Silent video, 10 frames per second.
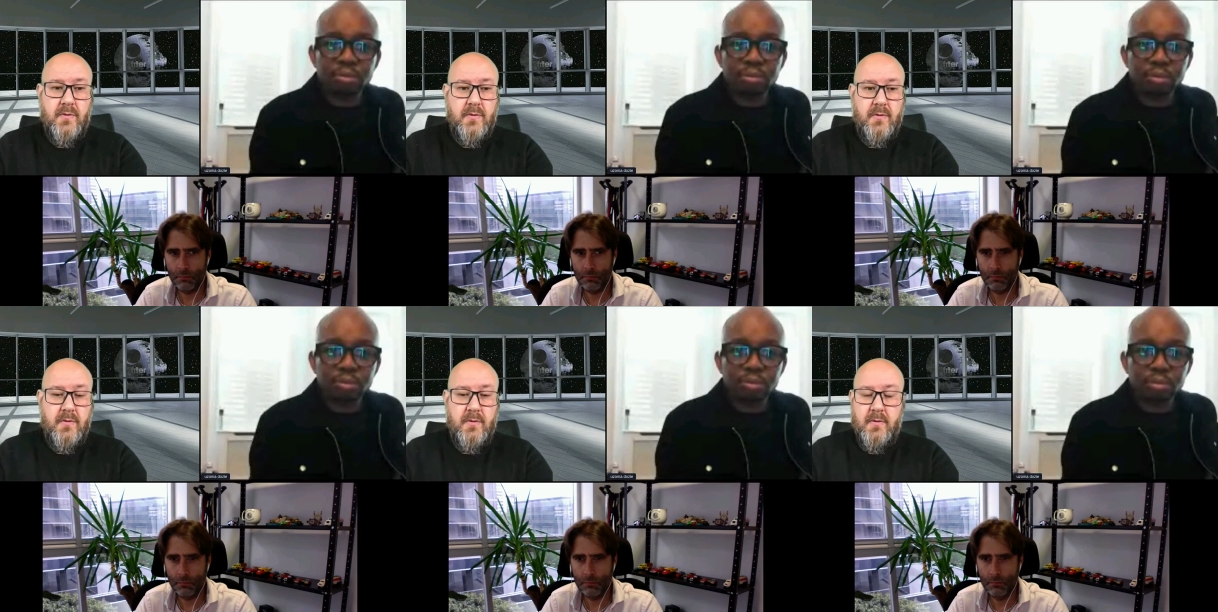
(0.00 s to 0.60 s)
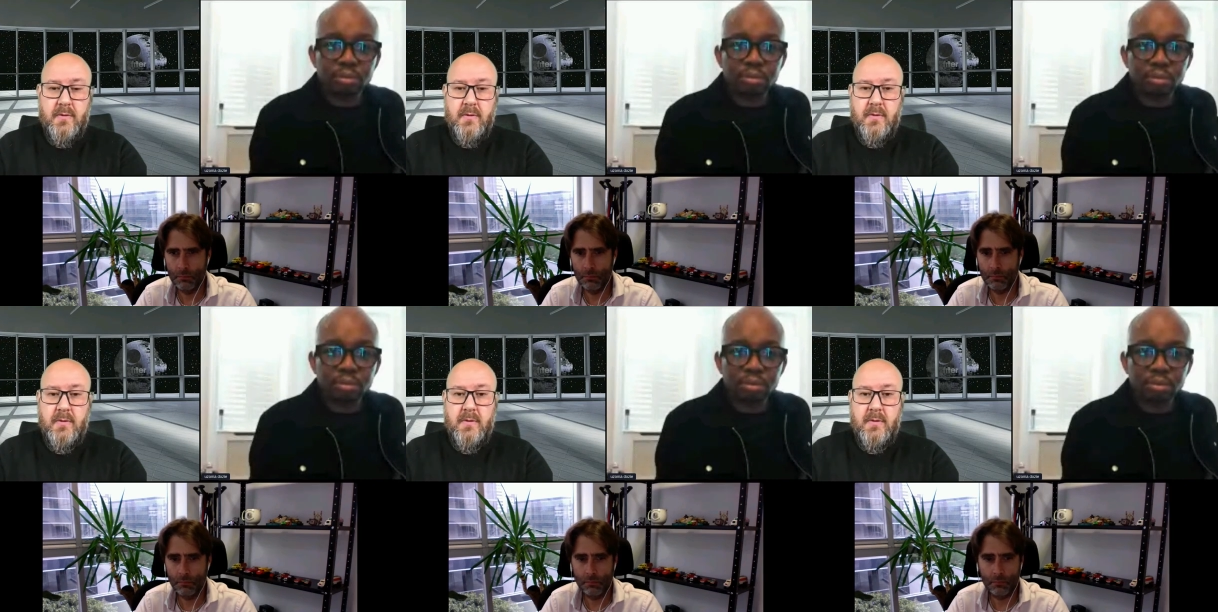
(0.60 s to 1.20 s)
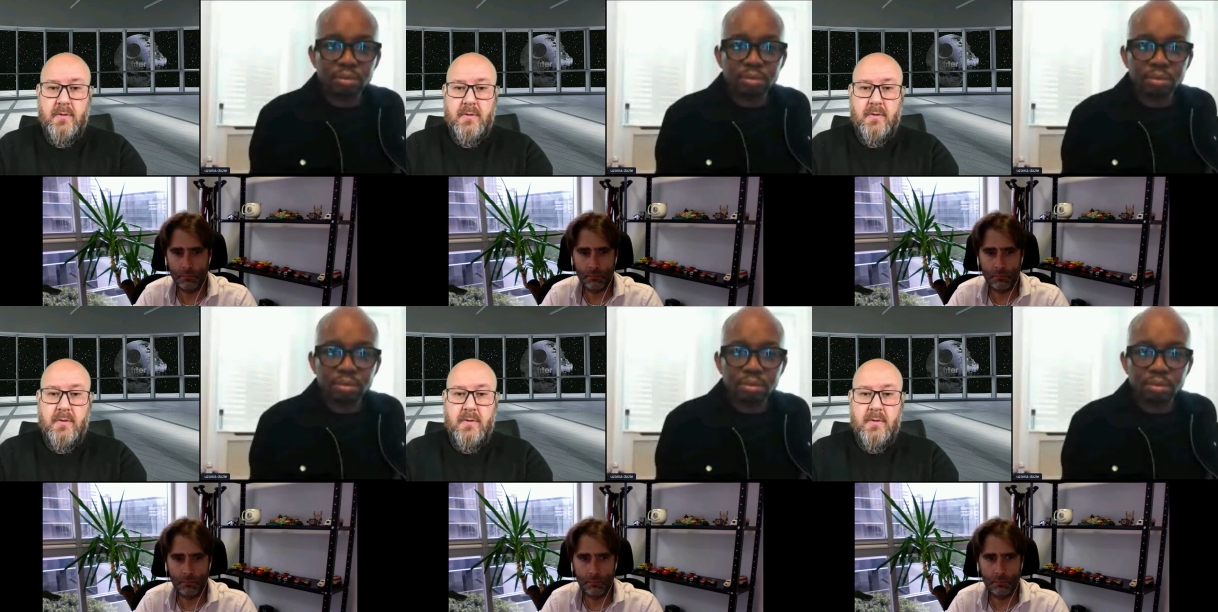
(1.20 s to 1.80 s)

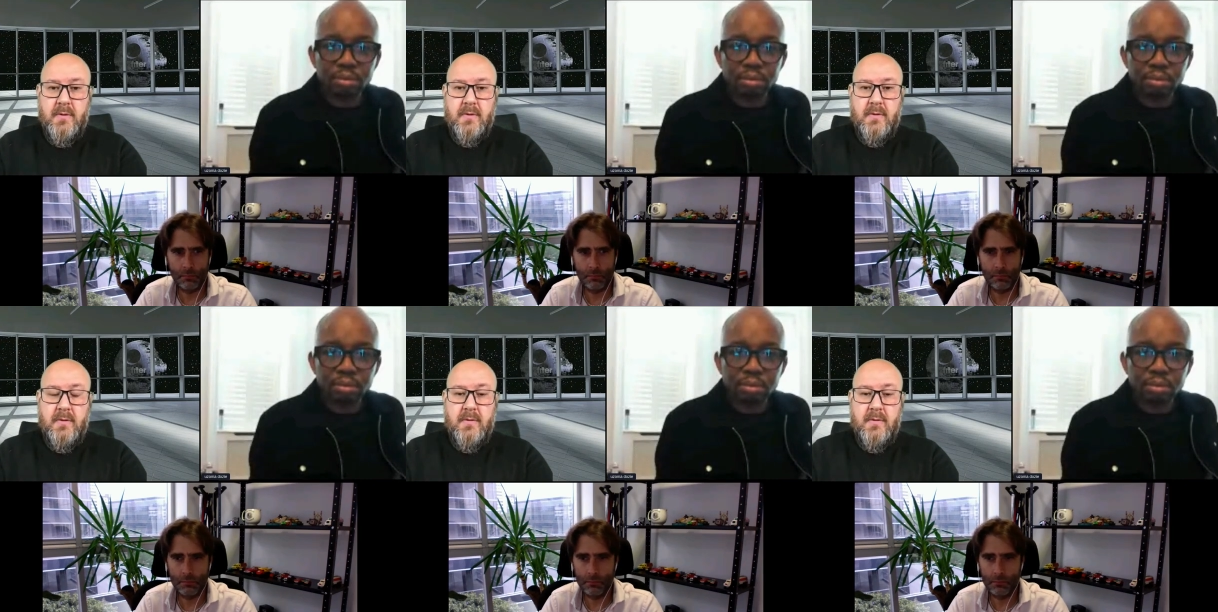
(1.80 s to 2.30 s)
(no one is talking)